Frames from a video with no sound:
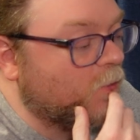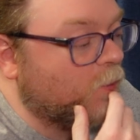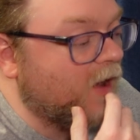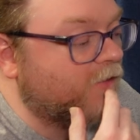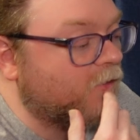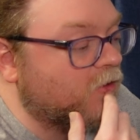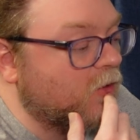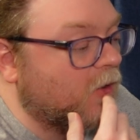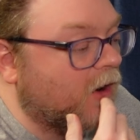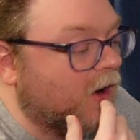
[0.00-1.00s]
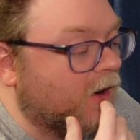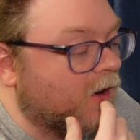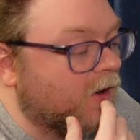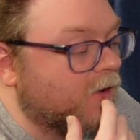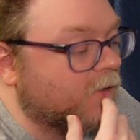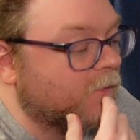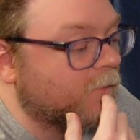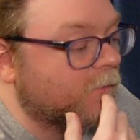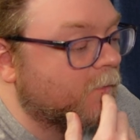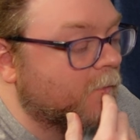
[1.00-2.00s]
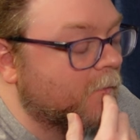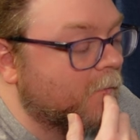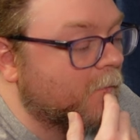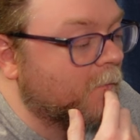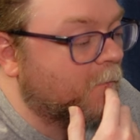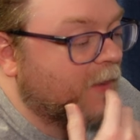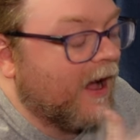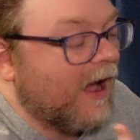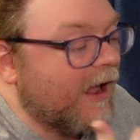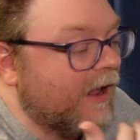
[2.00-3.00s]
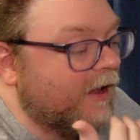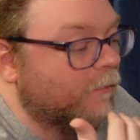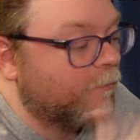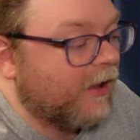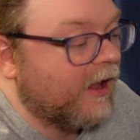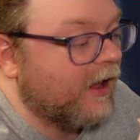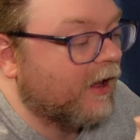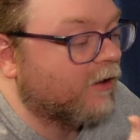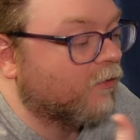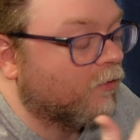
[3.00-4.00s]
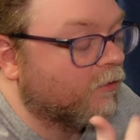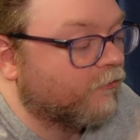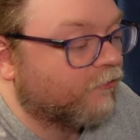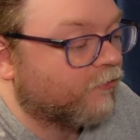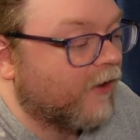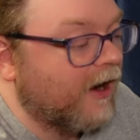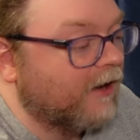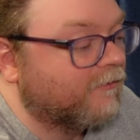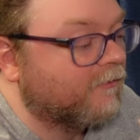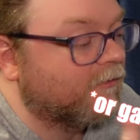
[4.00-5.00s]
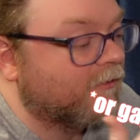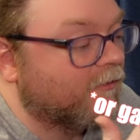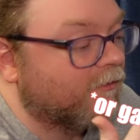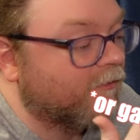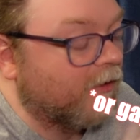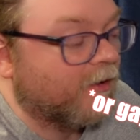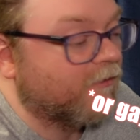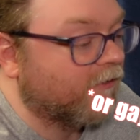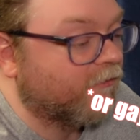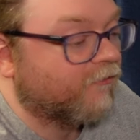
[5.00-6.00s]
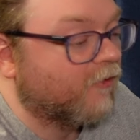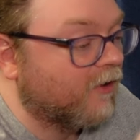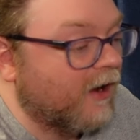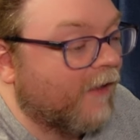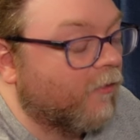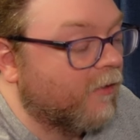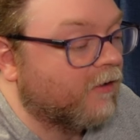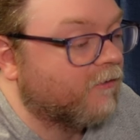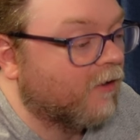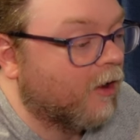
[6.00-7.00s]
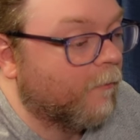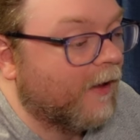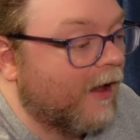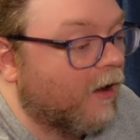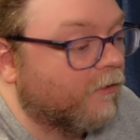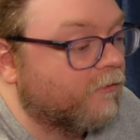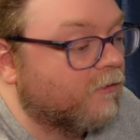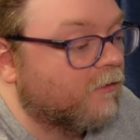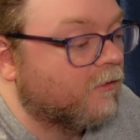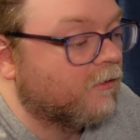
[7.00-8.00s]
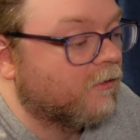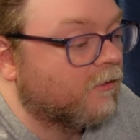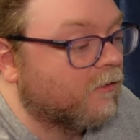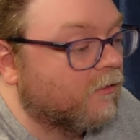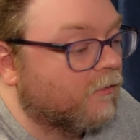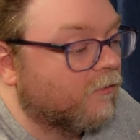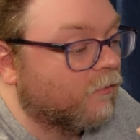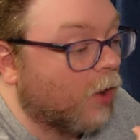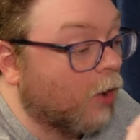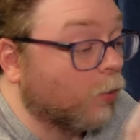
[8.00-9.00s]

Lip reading: whether you are bi, pan, or straight, there is a certain element about a